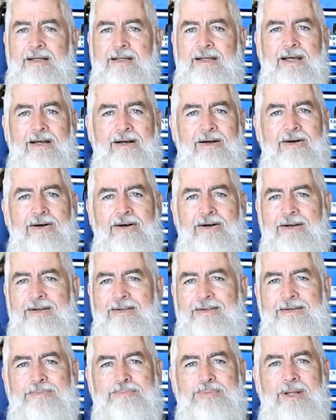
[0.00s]
yeah,
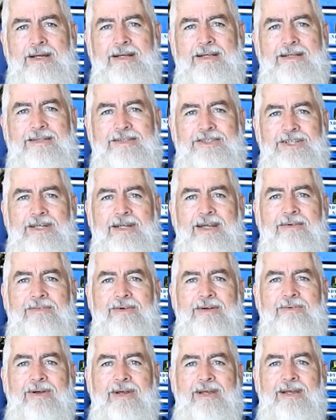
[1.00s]
there's bloody shit
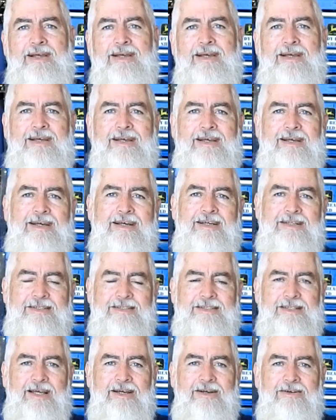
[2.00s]
everywhere. And
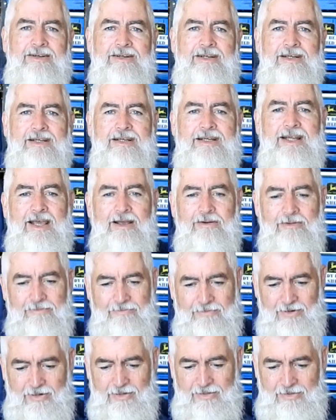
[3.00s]
so now
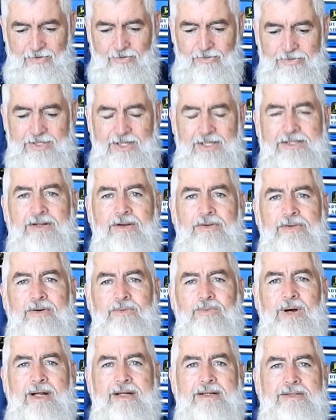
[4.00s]
we've got it all just on the
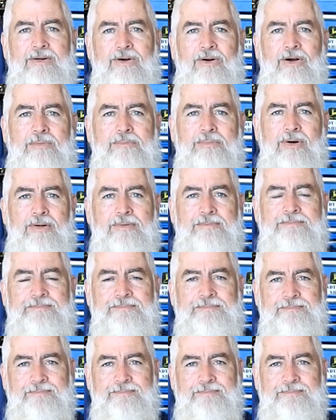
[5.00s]
one tripod.